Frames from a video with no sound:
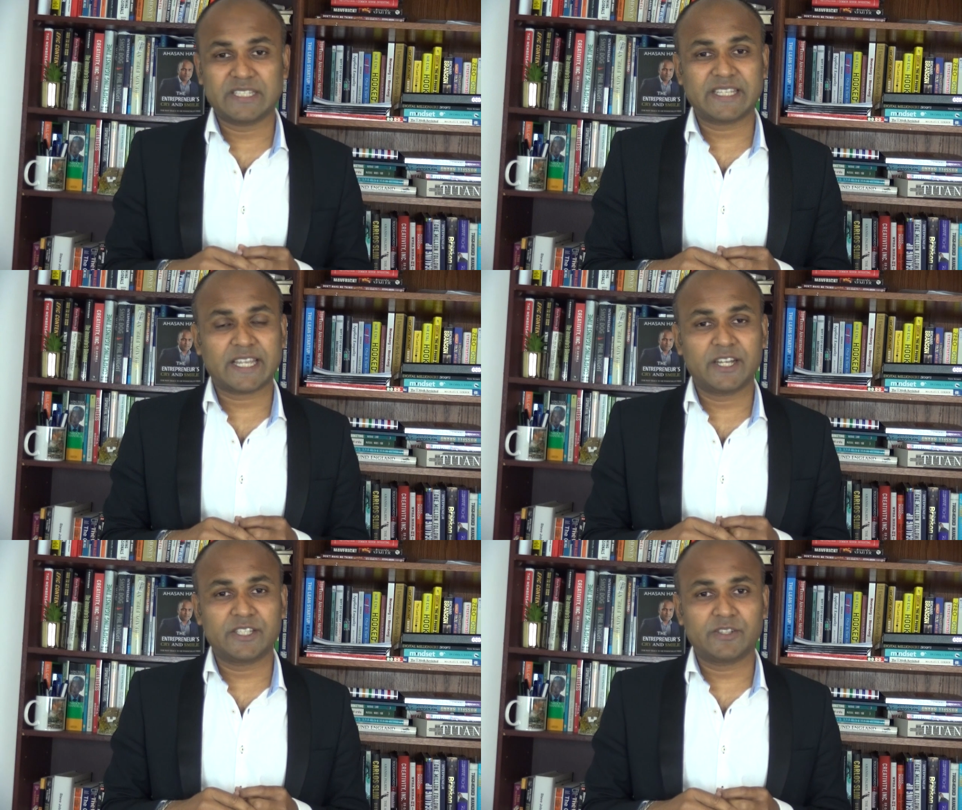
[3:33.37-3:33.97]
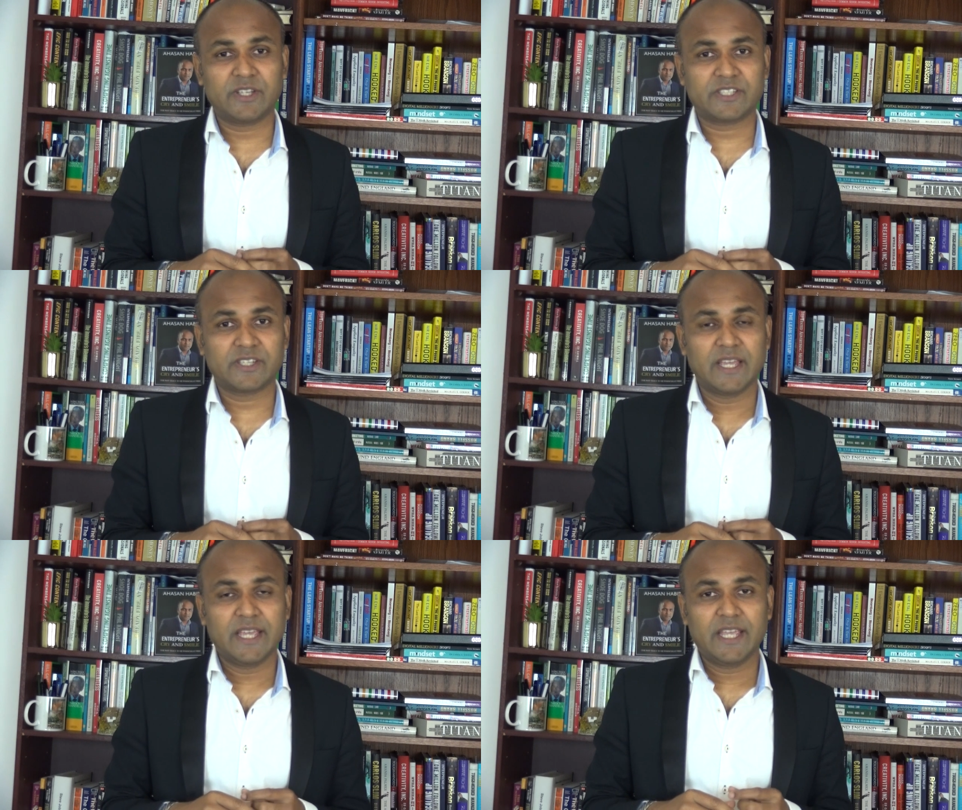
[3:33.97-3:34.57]
And second reason is,
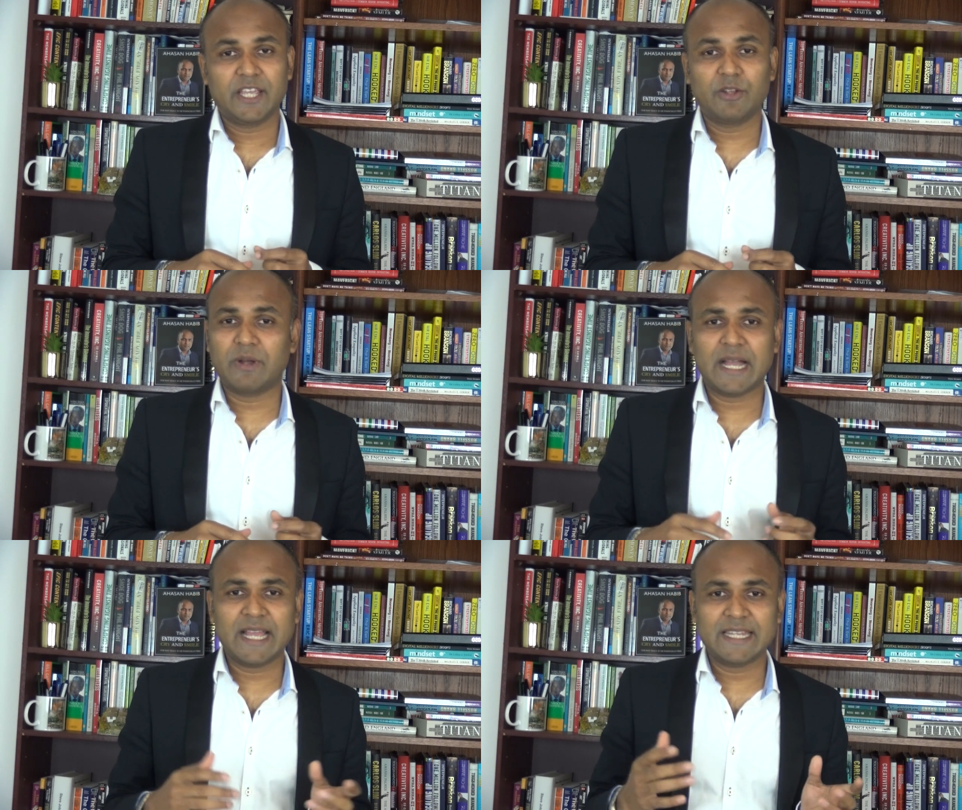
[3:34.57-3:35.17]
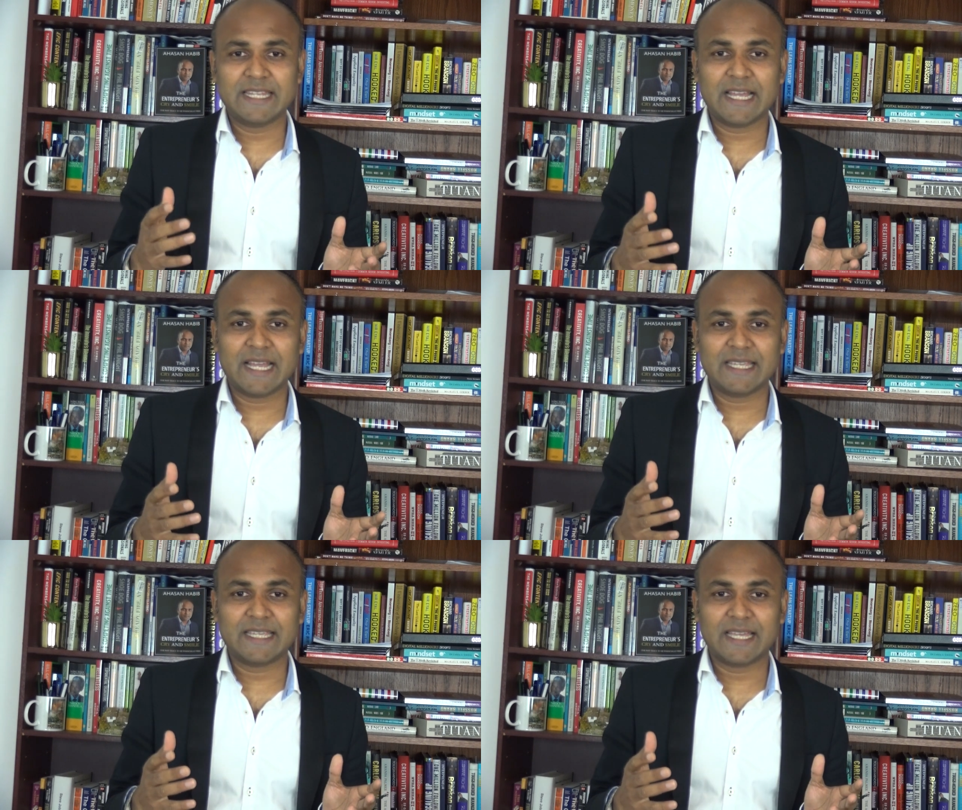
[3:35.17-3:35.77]

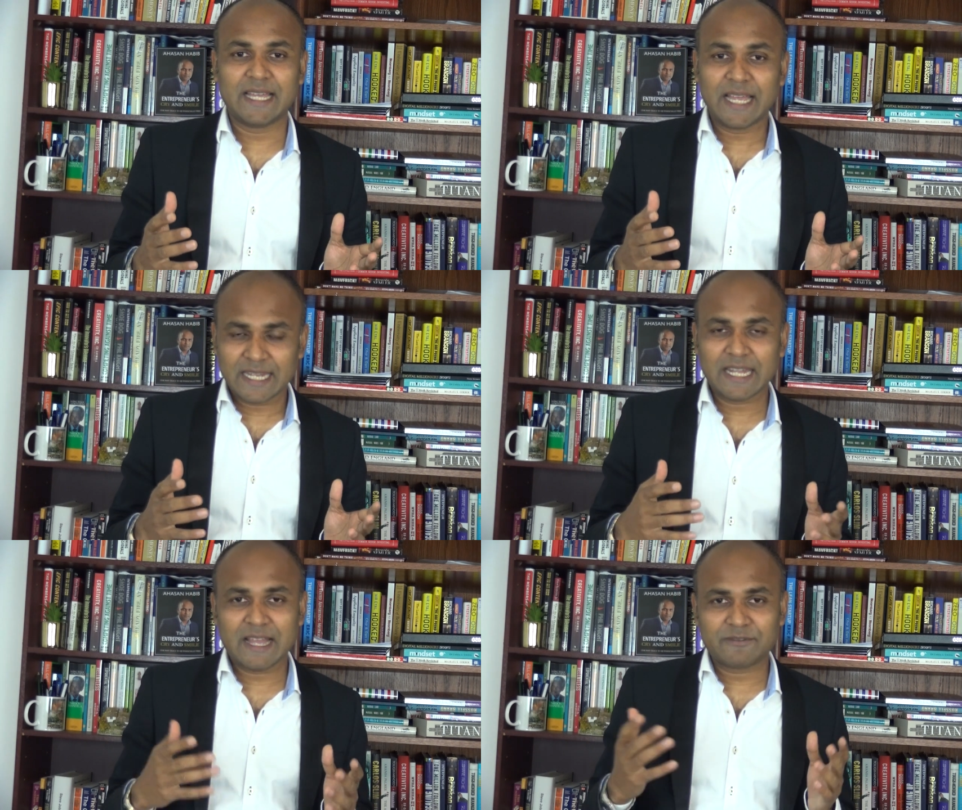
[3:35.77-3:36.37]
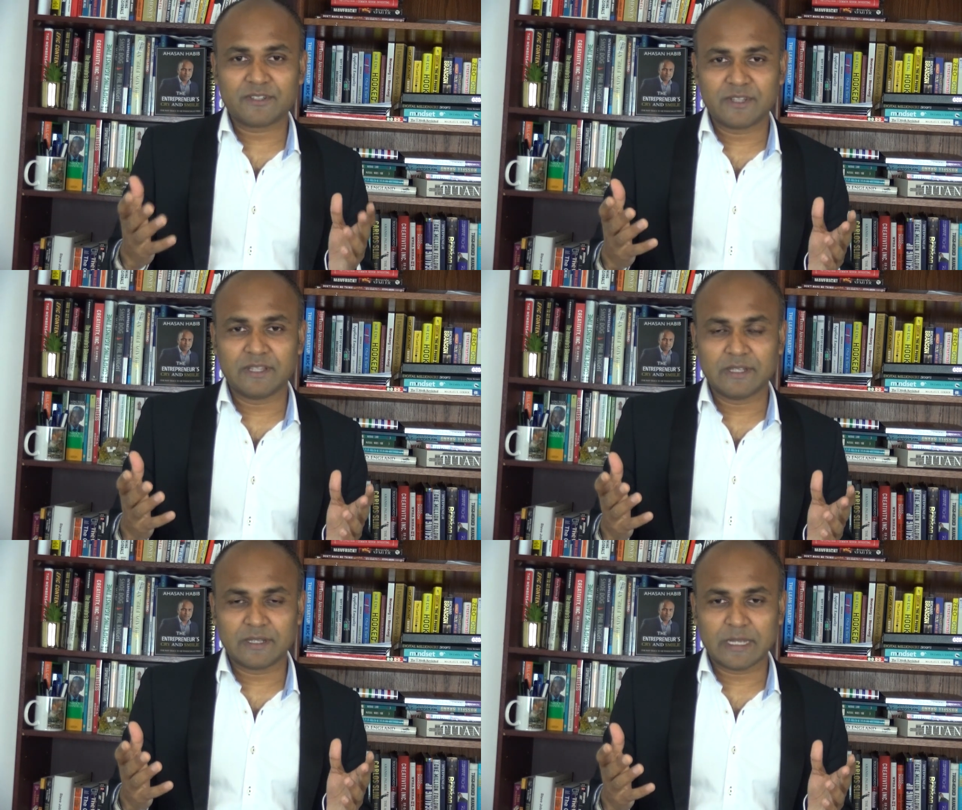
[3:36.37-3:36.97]
I loved
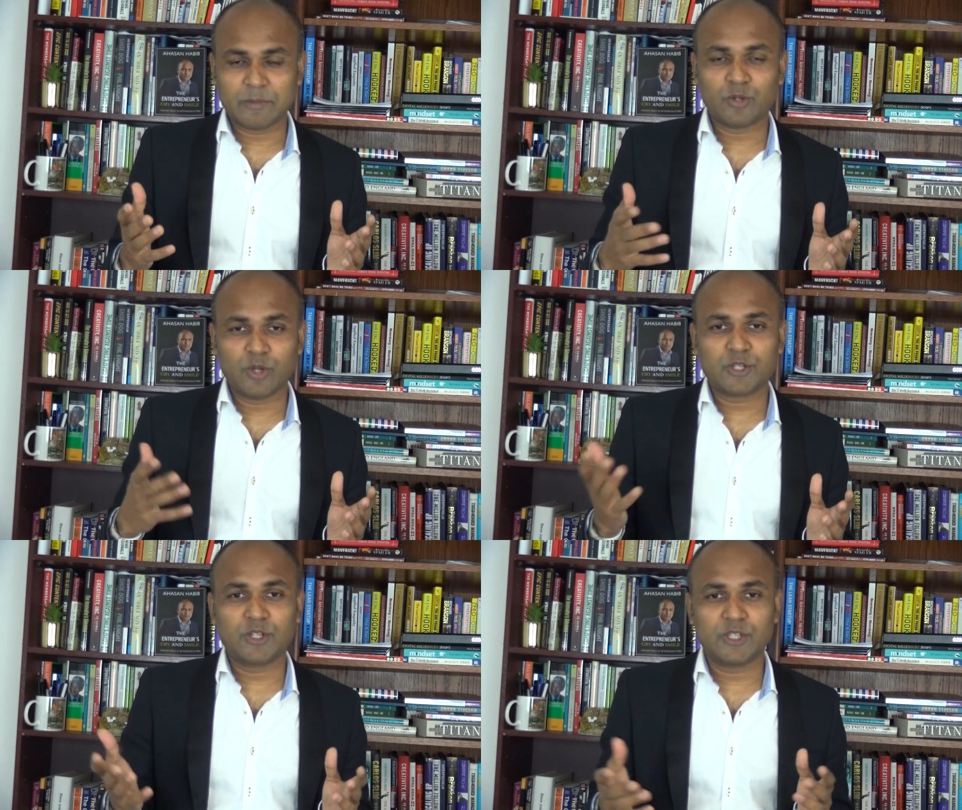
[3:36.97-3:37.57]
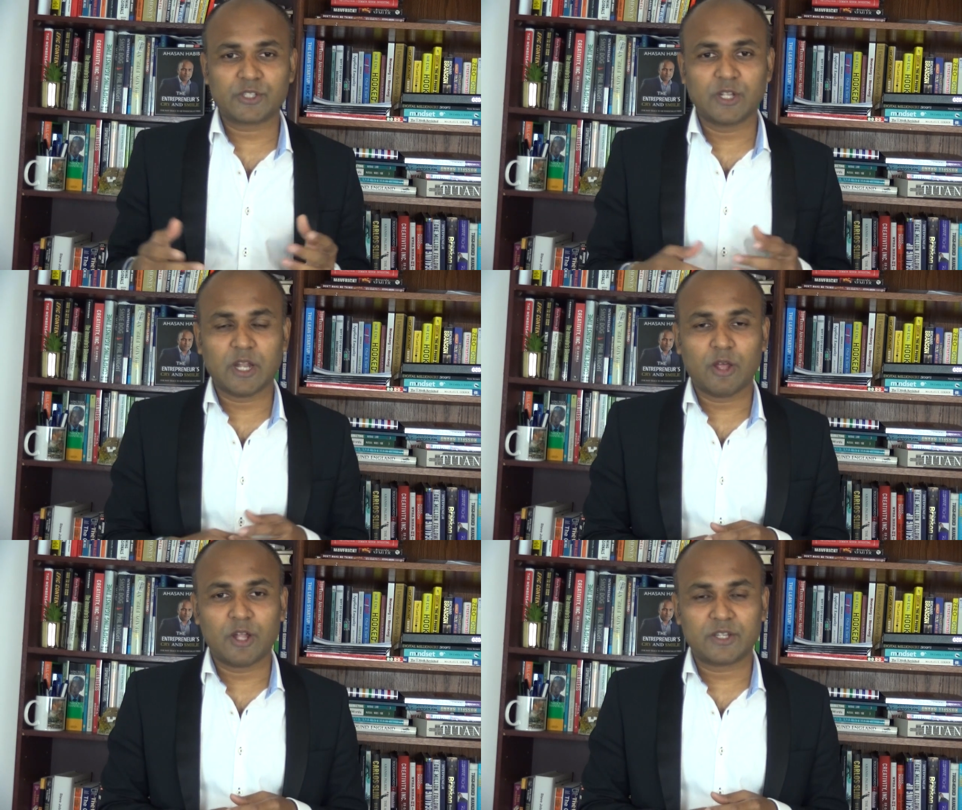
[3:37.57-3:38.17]
going to the school
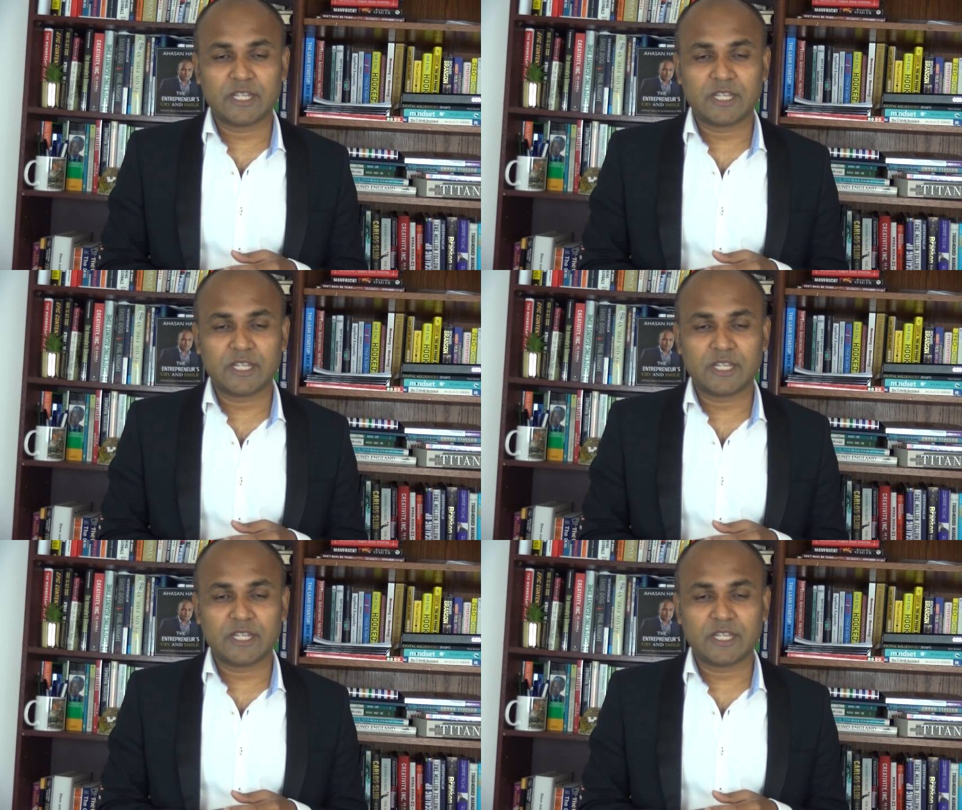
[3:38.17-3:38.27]
a lot.